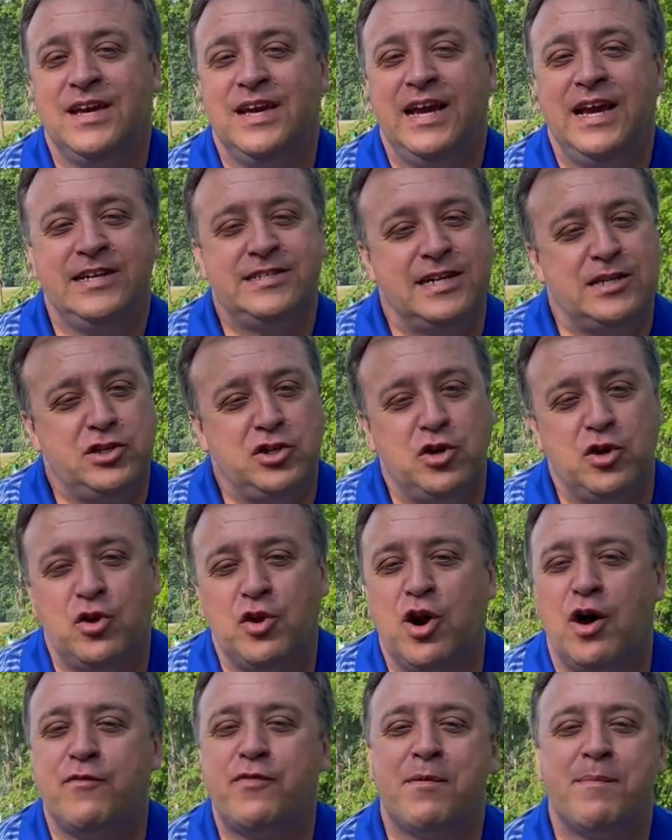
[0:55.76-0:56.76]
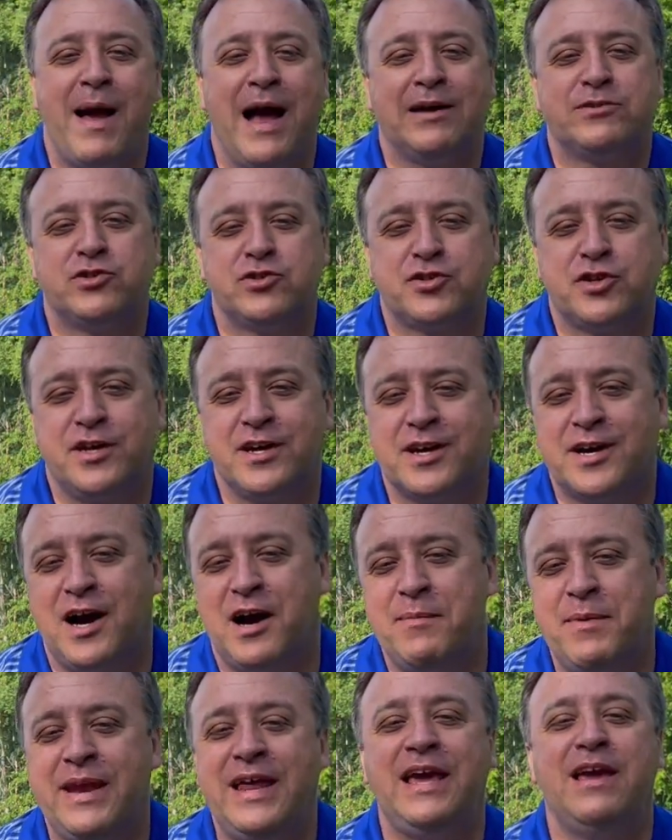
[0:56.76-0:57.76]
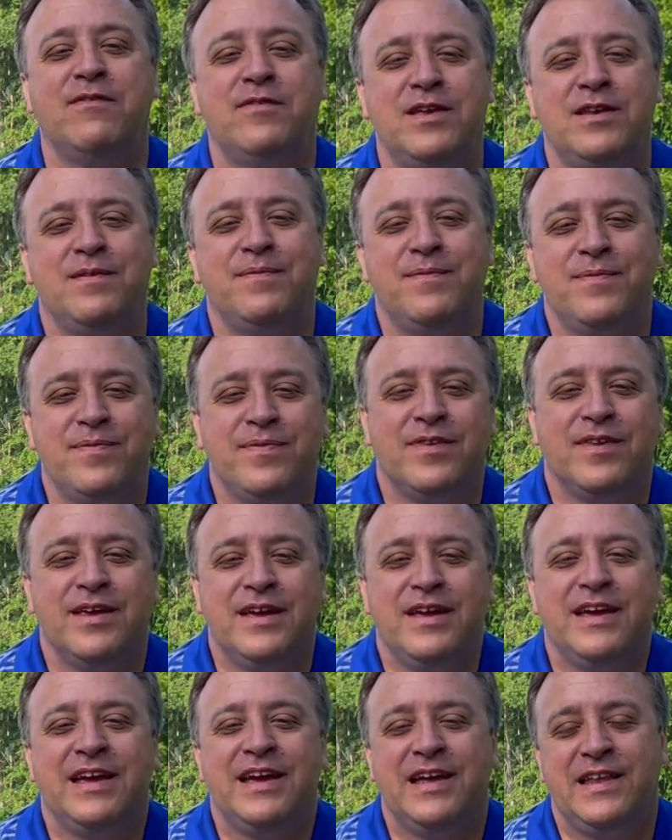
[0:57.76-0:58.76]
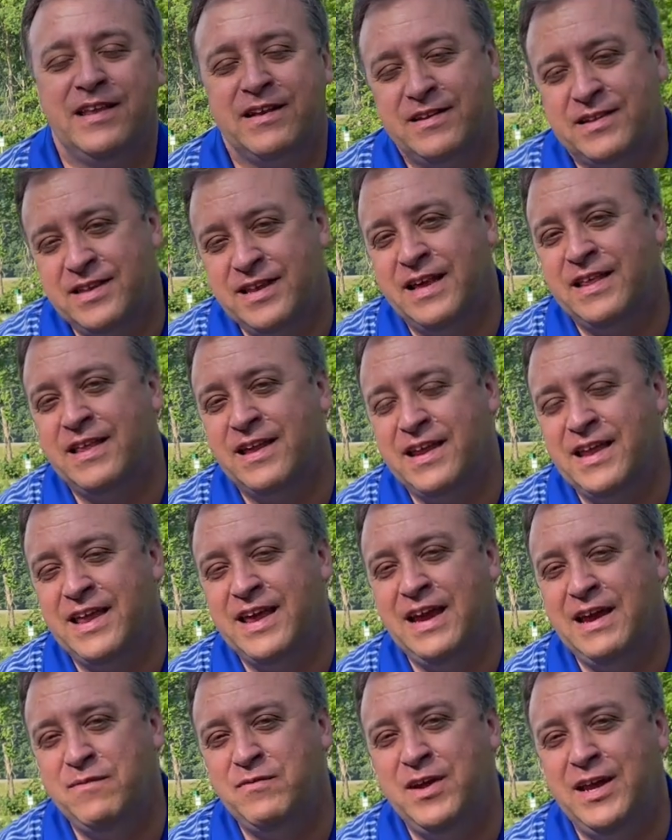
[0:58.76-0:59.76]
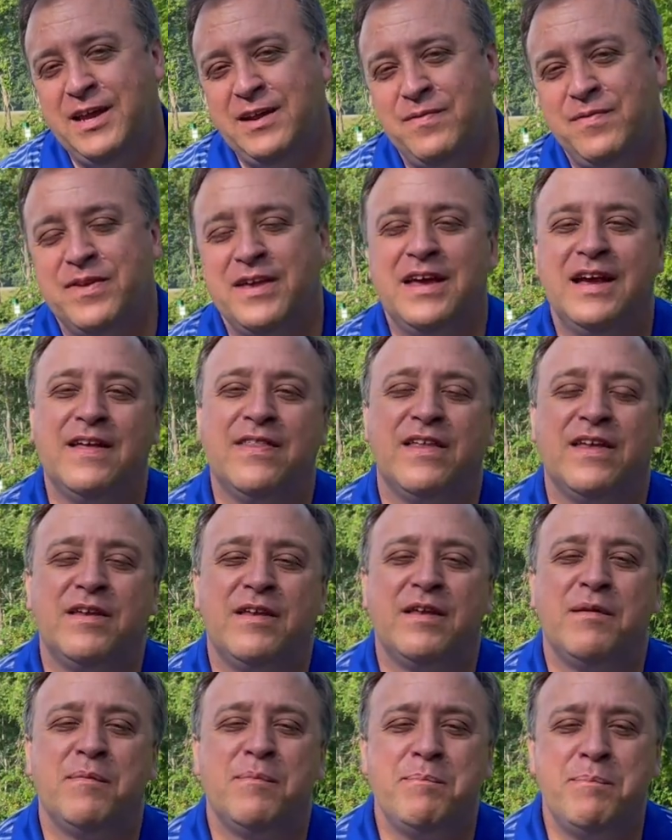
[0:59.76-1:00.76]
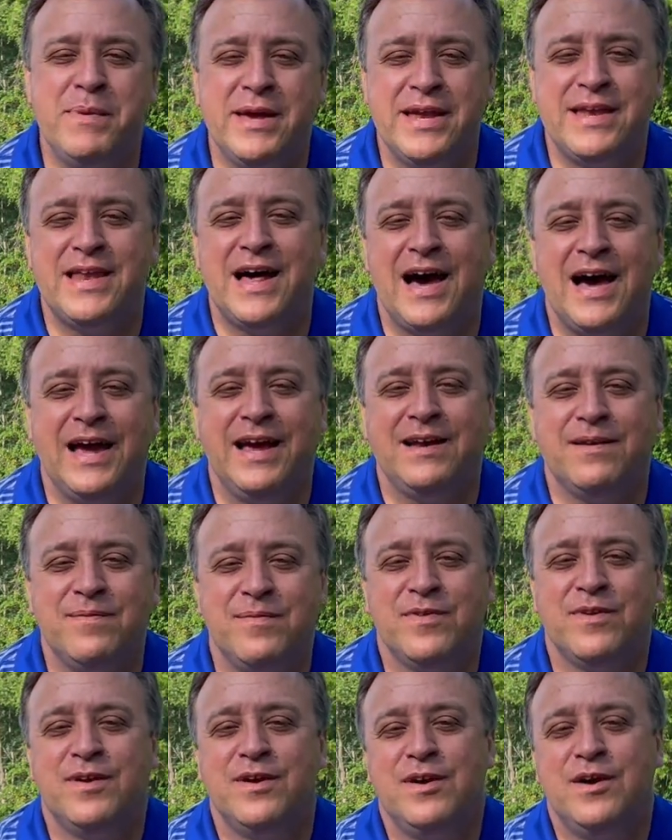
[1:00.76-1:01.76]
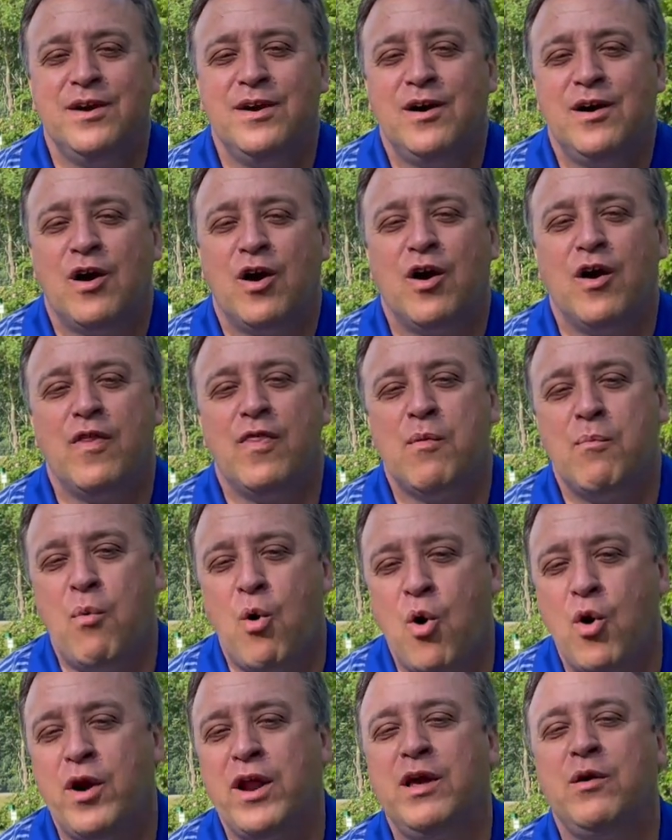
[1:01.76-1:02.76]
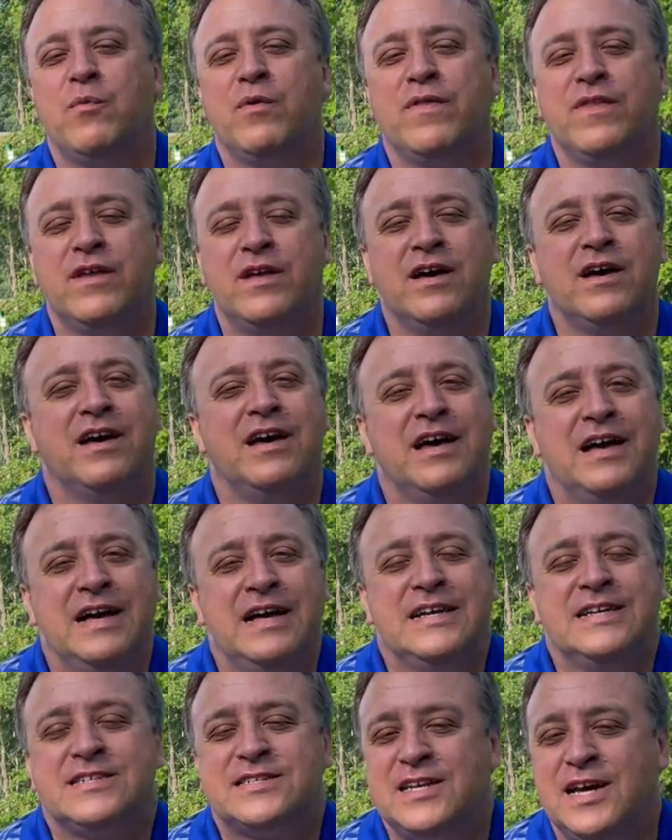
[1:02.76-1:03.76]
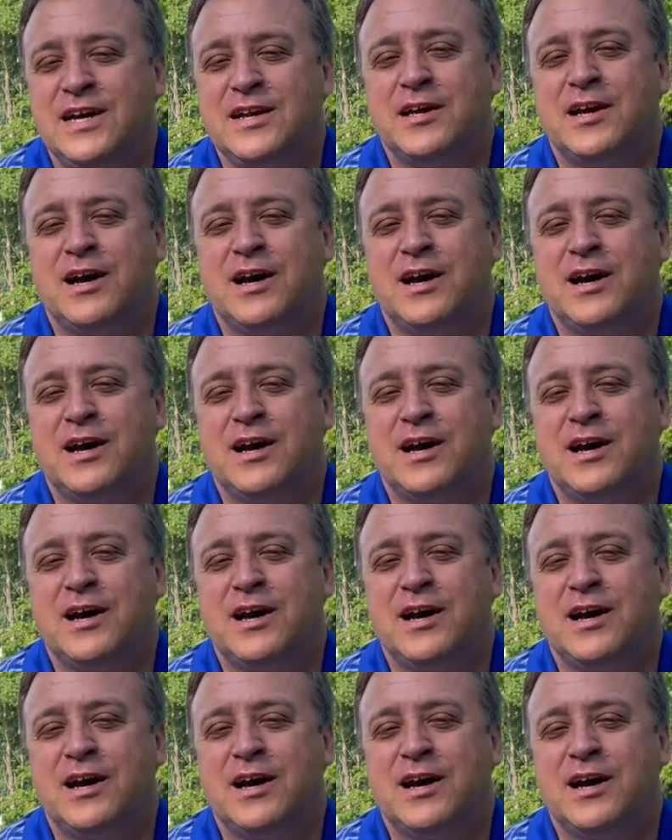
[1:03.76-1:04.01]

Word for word: He said, you don't know if your master's going to come at even, in the, in the evening, in the midnight, or in the morning when the sun